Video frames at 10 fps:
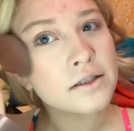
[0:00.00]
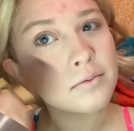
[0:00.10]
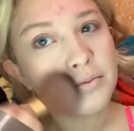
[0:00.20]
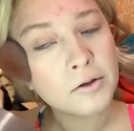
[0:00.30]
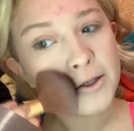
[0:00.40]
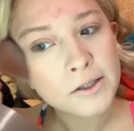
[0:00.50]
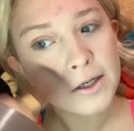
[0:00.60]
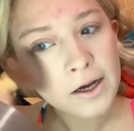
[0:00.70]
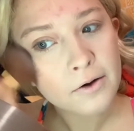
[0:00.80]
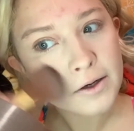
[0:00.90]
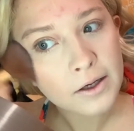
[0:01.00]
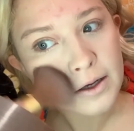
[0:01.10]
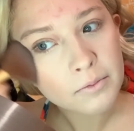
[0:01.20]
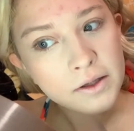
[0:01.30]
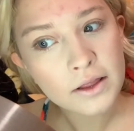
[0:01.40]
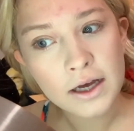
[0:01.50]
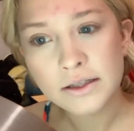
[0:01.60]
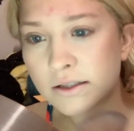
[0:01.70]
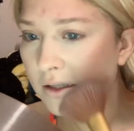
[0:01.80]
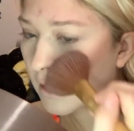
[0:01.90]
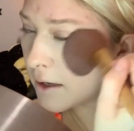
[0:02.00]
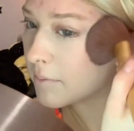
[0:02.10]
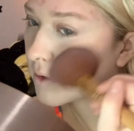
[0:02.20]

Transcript: blend it out again with that same